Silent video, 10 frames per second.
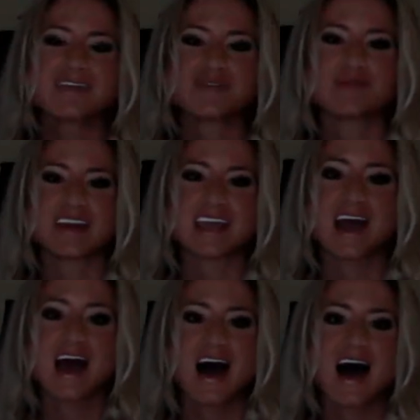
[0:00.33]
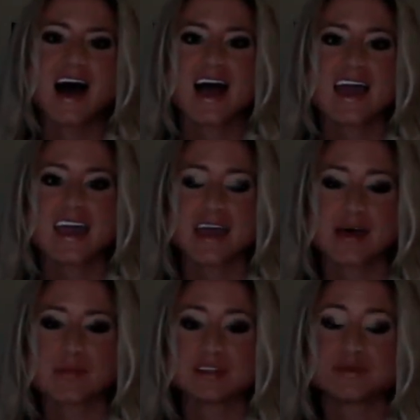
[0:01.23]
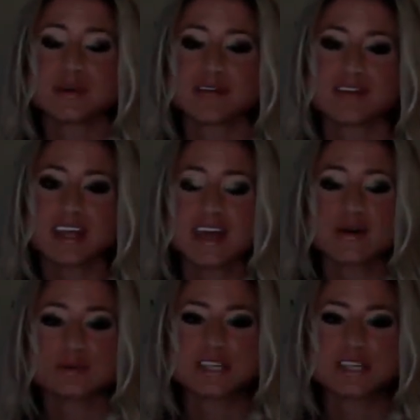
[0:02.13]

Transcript: everybody, I am doing a video